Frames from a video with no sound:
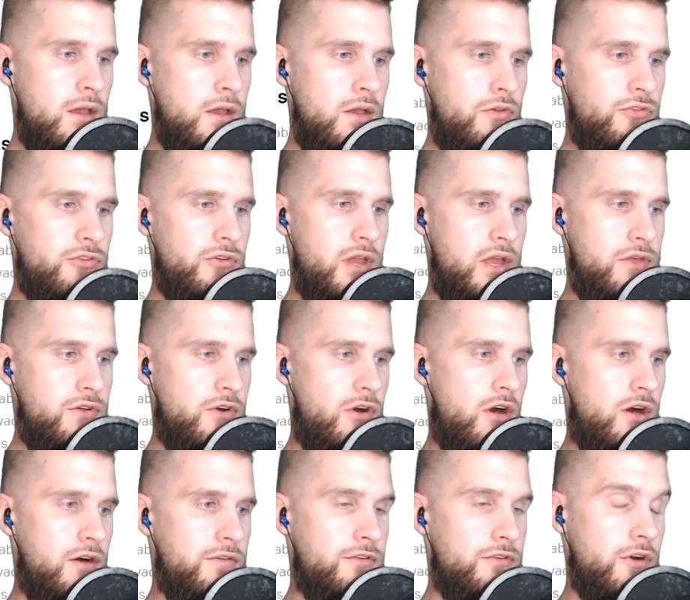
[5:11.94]
So you either
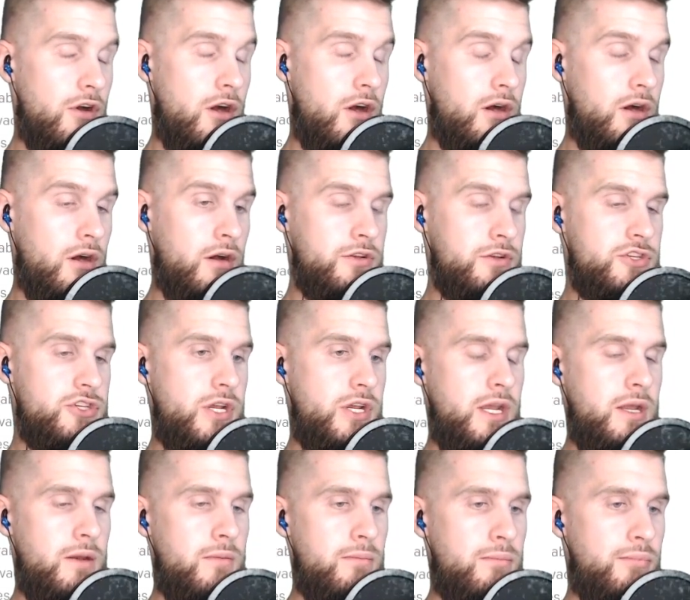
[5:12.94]
offer
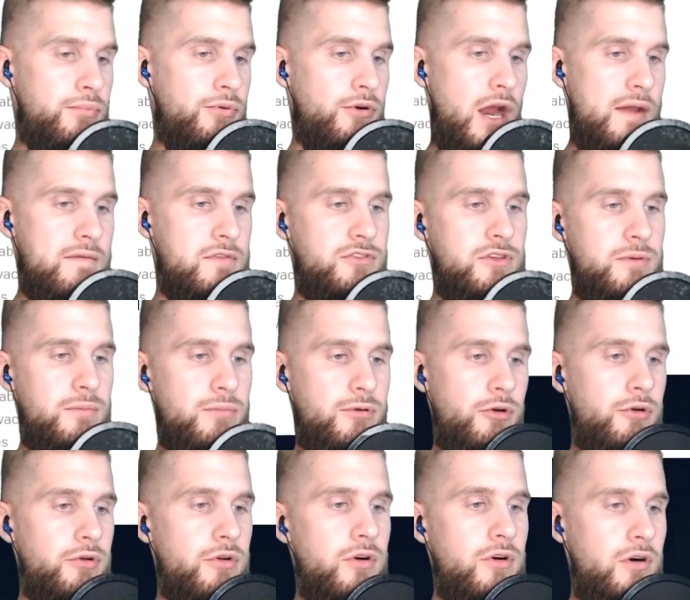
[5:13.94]
on-chain privacy
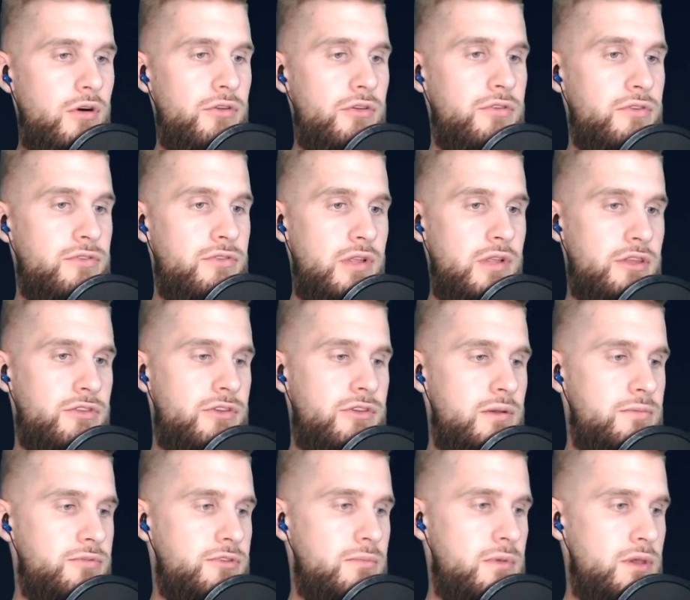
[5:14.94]
protocols. That
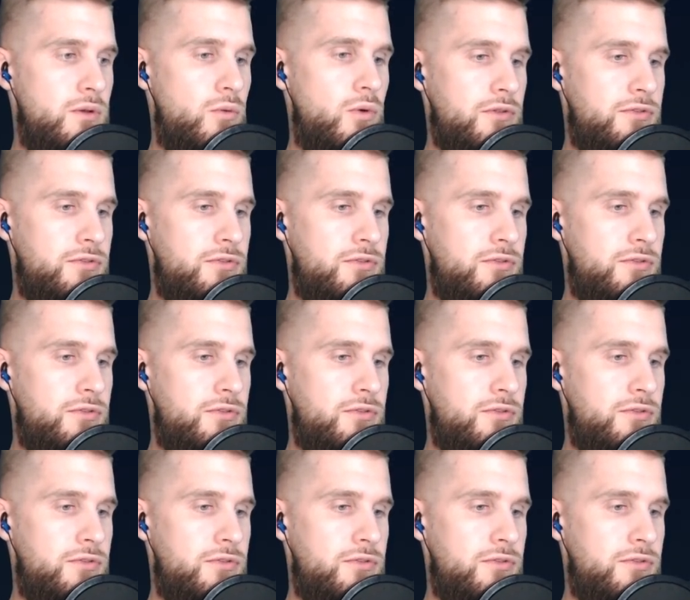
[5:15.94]
seems to be what